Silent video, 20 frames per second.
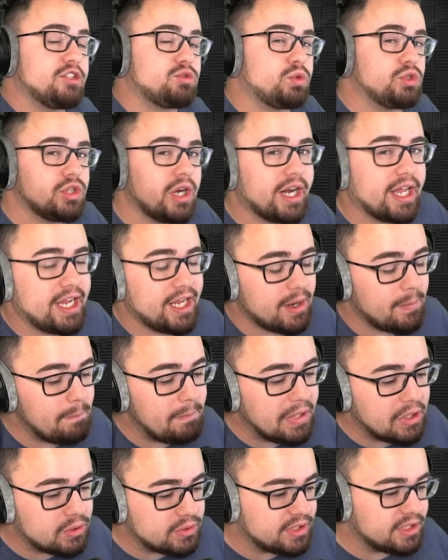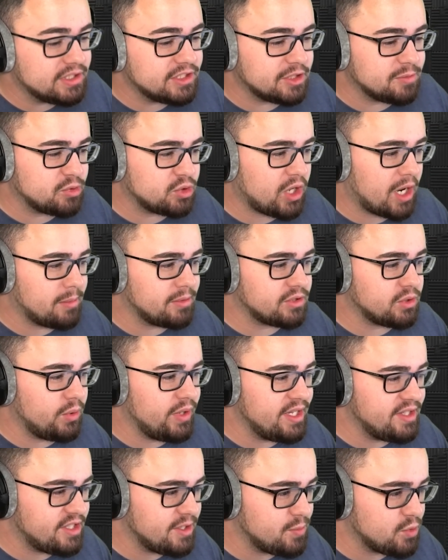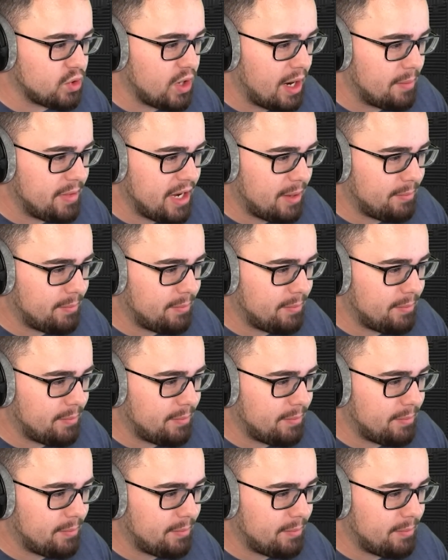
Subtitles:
we're trying to hit 1 million subscribers. So hit subscribe down